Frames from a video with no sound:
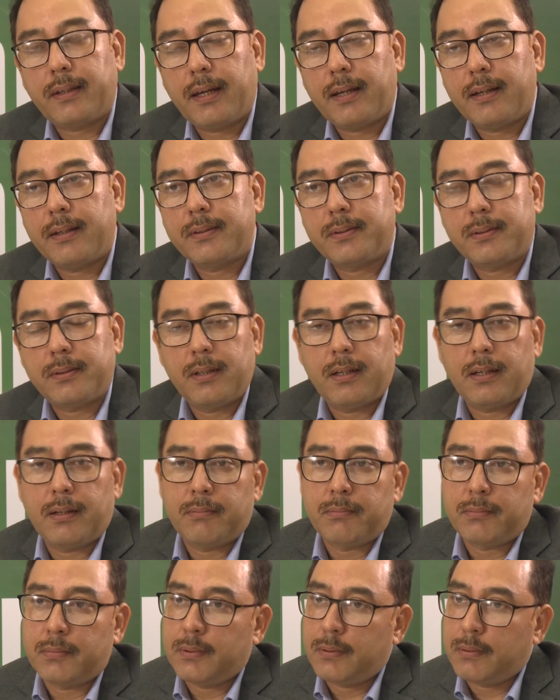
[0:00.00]
case,
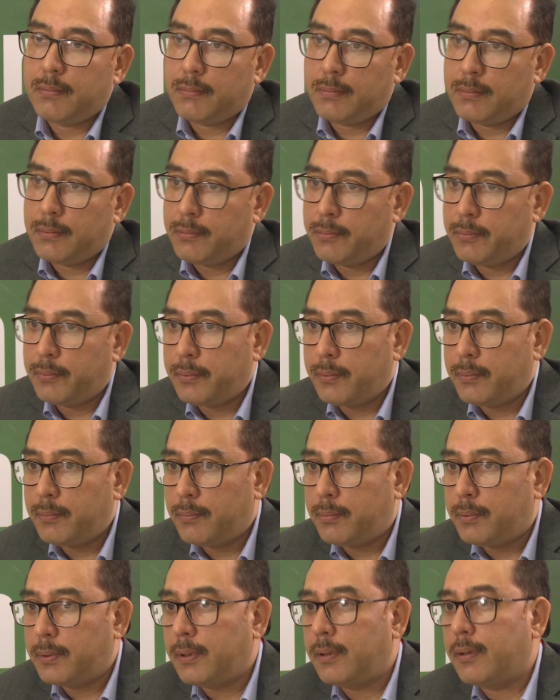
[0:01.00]

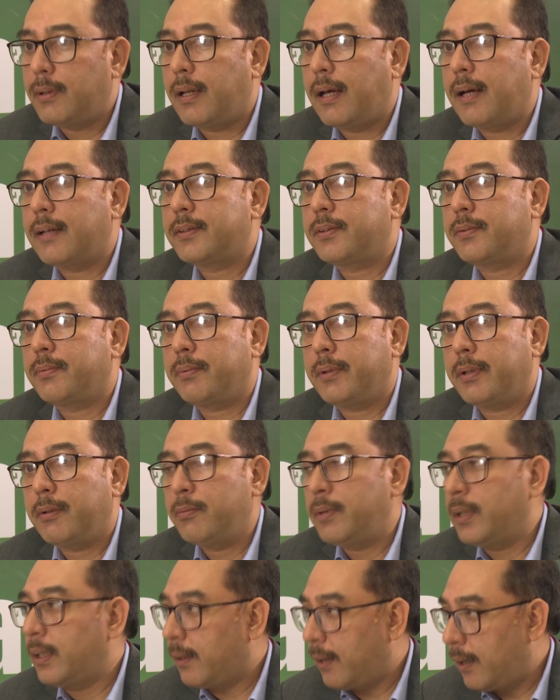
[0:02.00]
for the last few
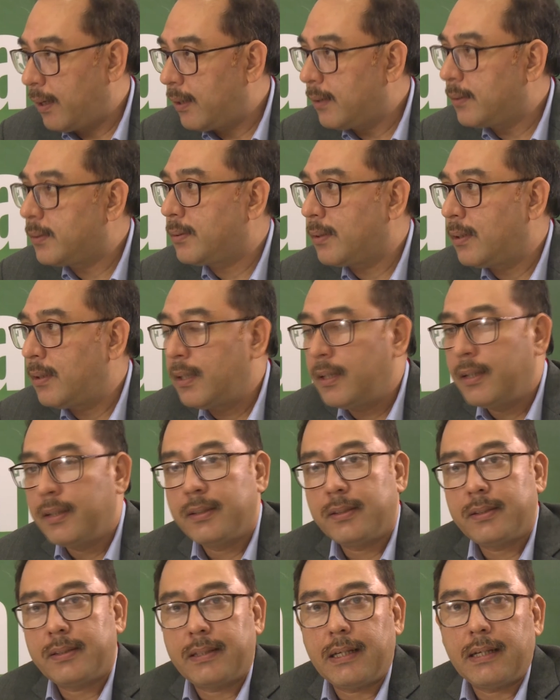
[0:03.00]
decades,
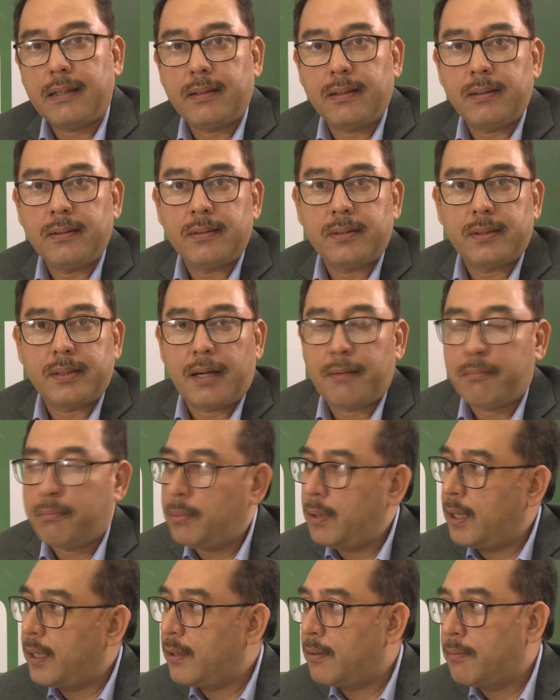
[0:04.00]
statins have
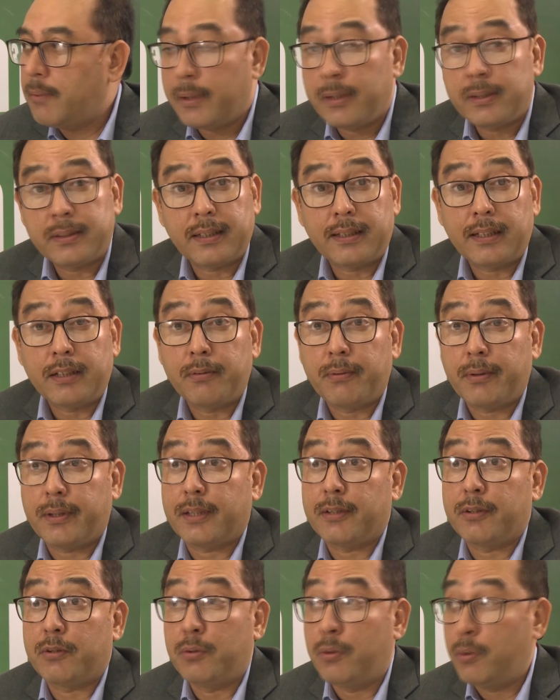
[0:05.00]
played a very
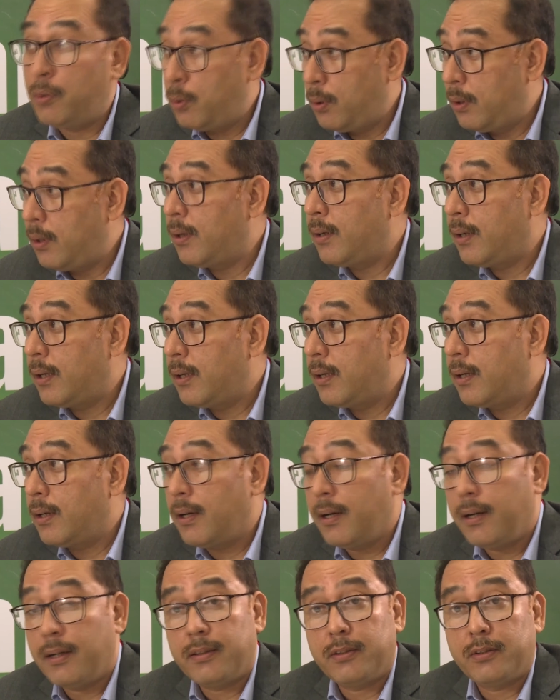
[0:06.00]
significant role.
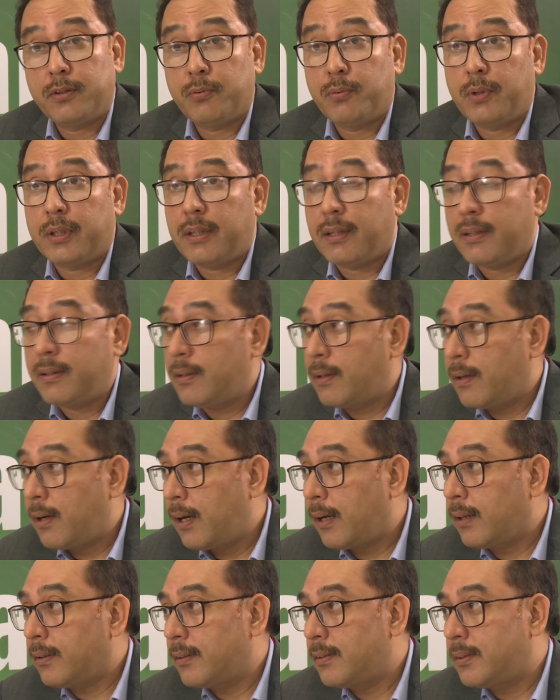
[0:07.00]
It is a wonder
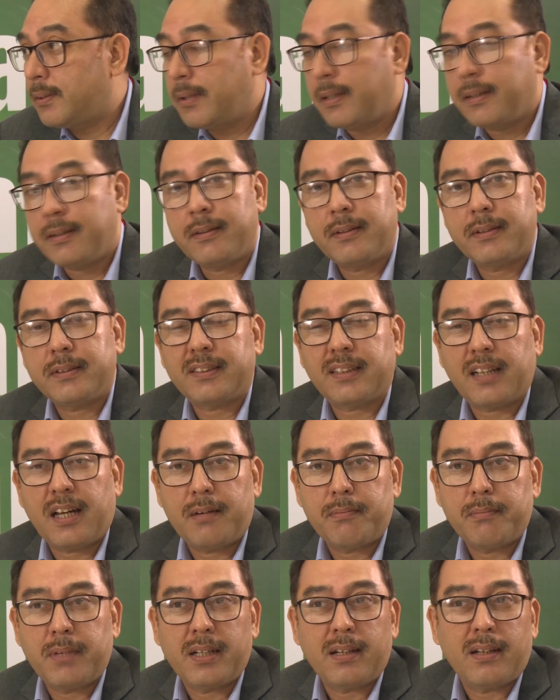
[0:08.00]
drug. The statin has
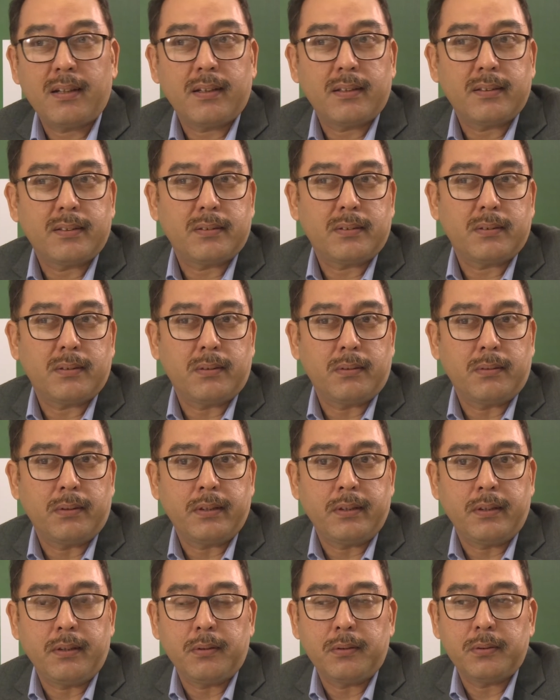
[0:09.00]
come and it has
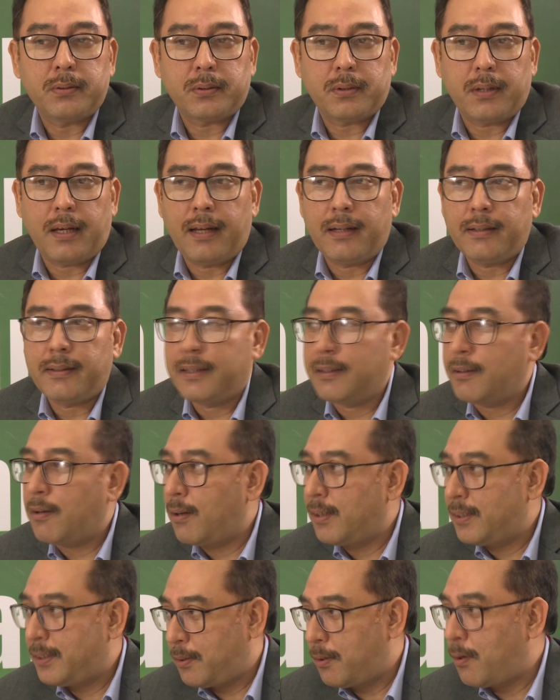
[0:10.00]
reduced LDL
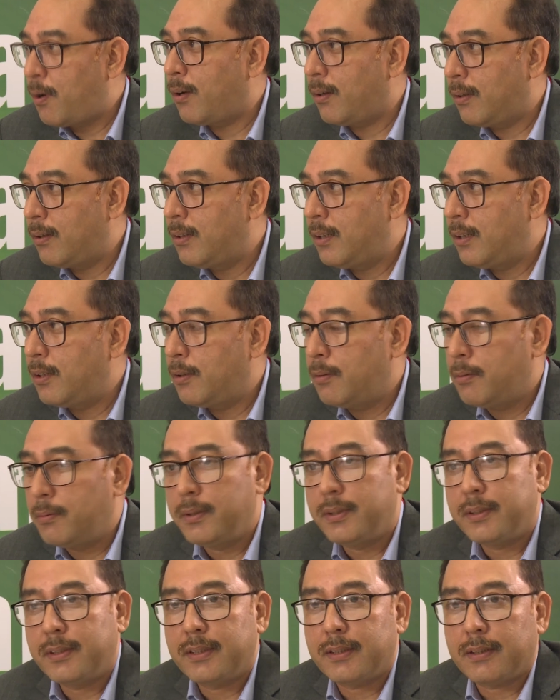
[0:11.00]
cholesterol,
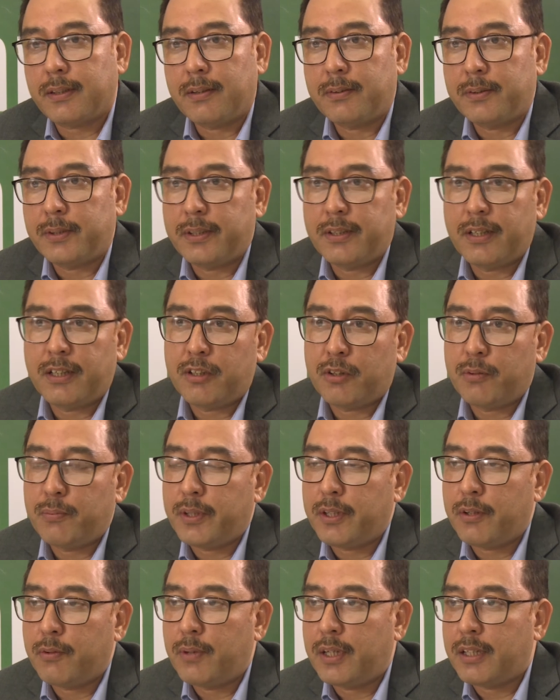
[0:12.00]
which is considered to
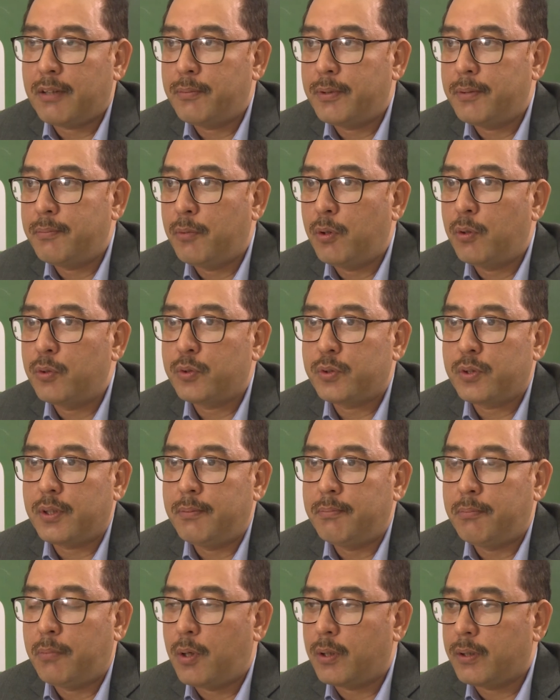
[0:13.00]
be one of the most
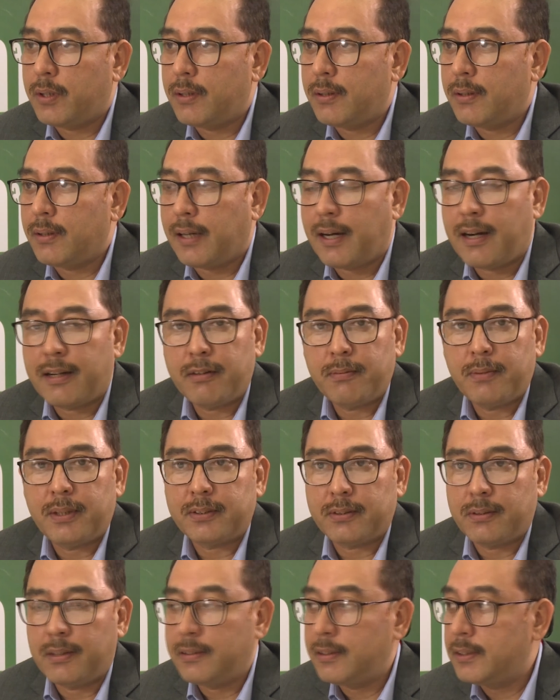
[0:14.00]
important
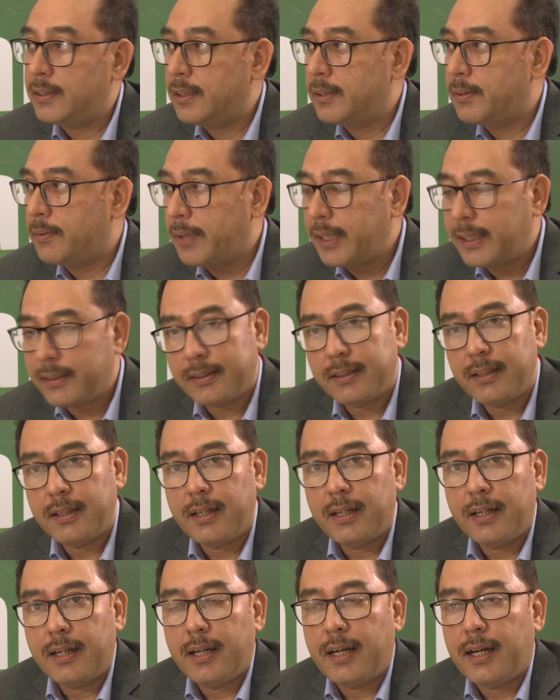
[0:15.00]
cardiovascular disease risks.
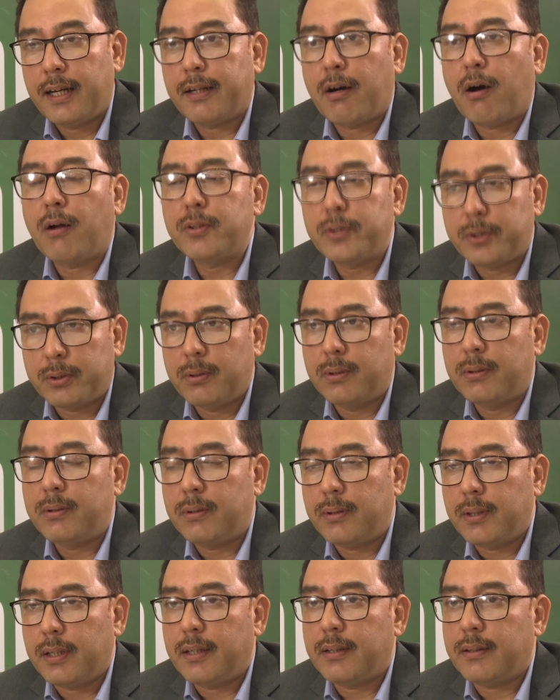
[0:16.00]
And
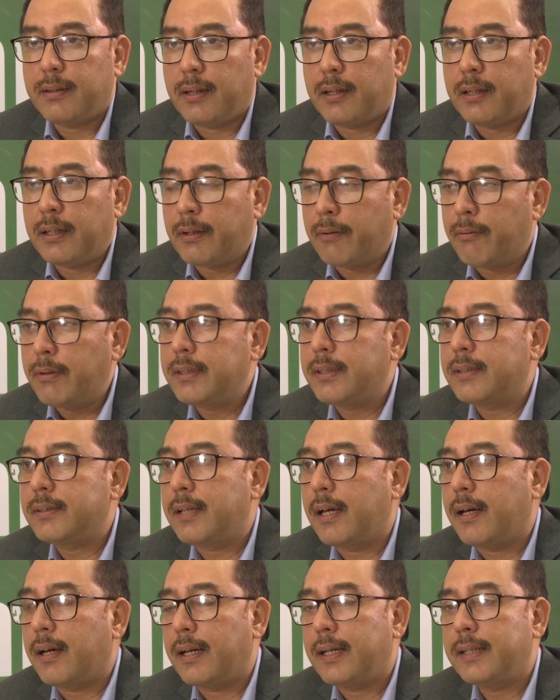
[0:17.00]
also, it increases
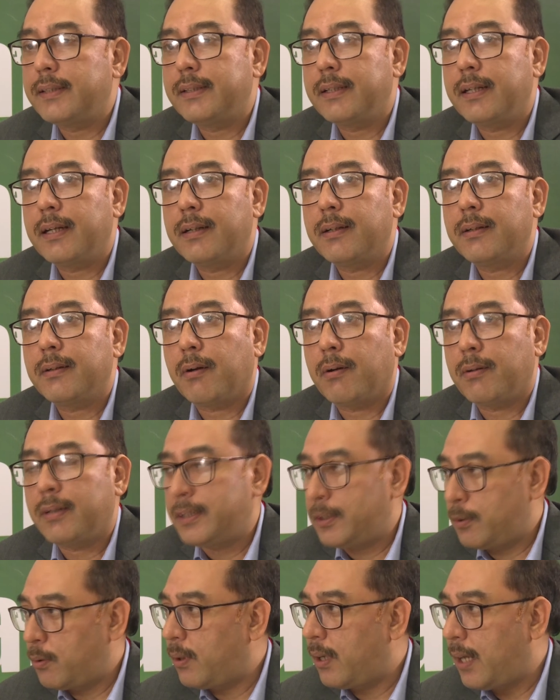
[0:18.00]
the HDL
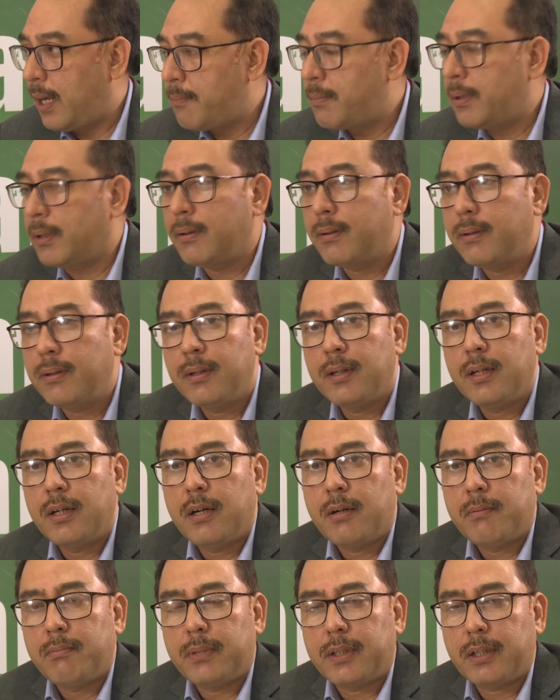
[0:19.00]
cholesterol level.
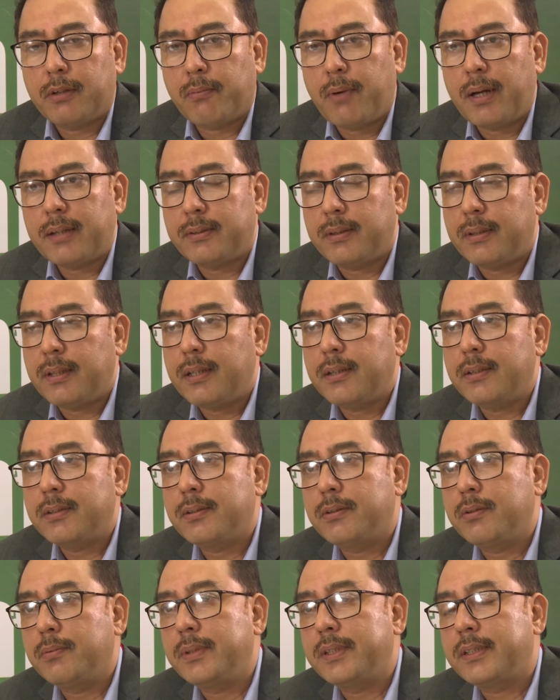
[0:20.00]
But the question
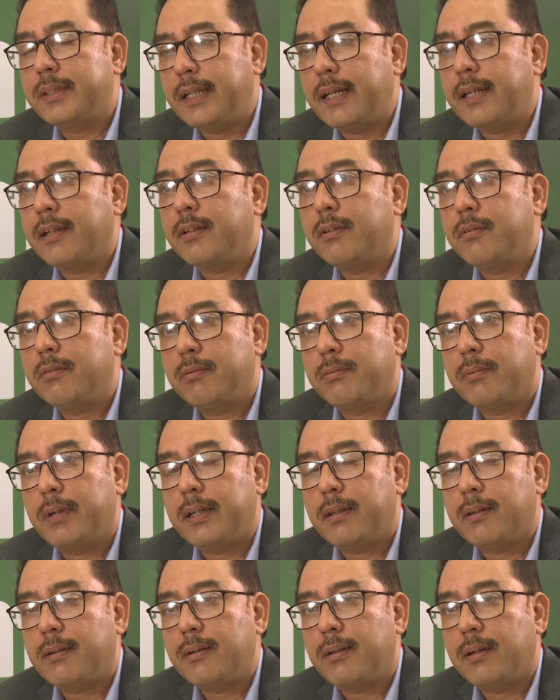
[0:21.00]
is to be seen
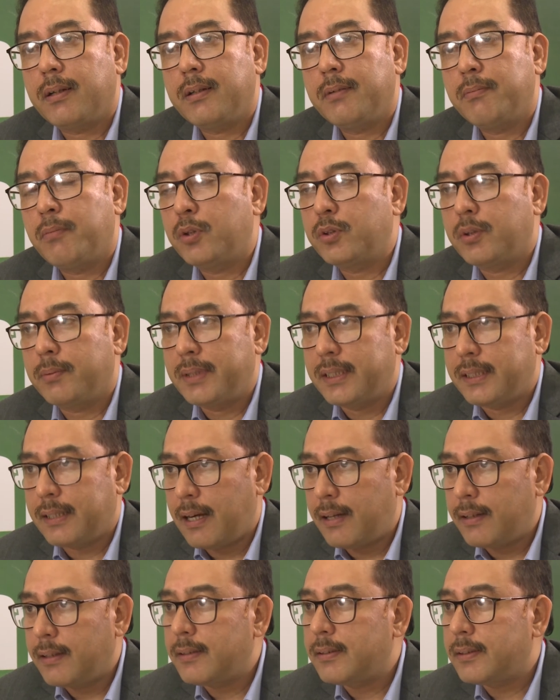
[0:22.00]
whether in most of the
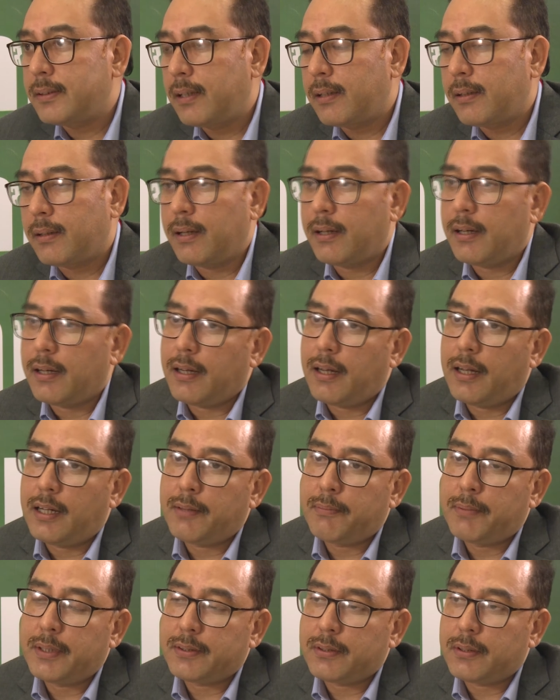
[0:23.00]
studies that
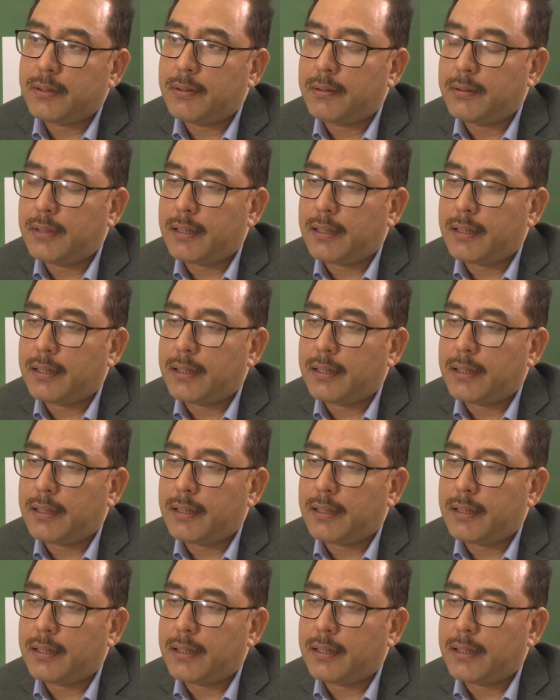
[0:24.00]
elevation,